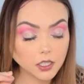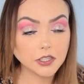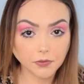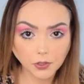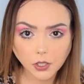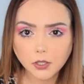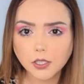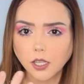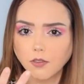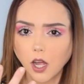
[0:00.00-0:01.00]

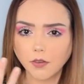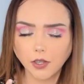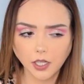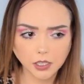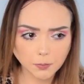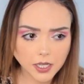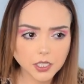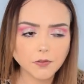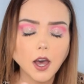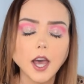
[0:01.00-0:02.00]
diverse. They've gotten very
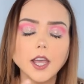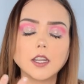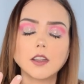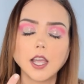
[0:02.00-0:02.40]
specified.